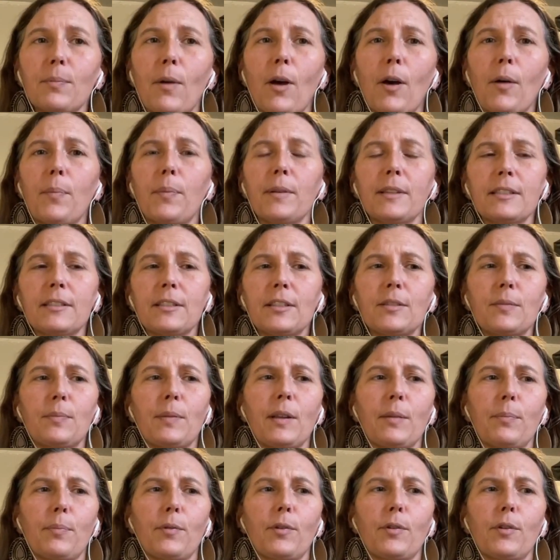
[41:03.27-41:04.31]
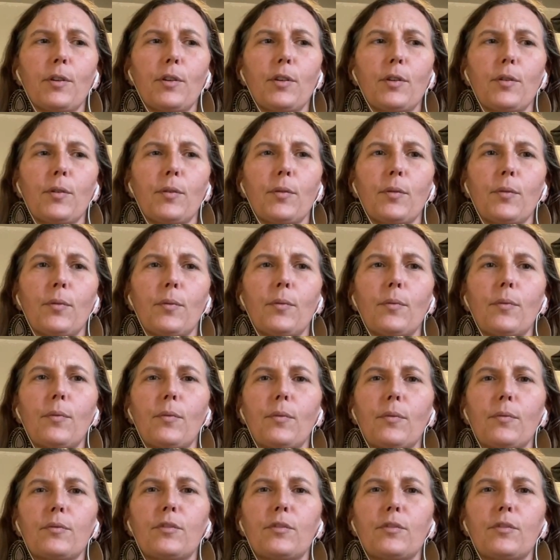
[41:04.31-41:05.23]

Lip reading: small business people who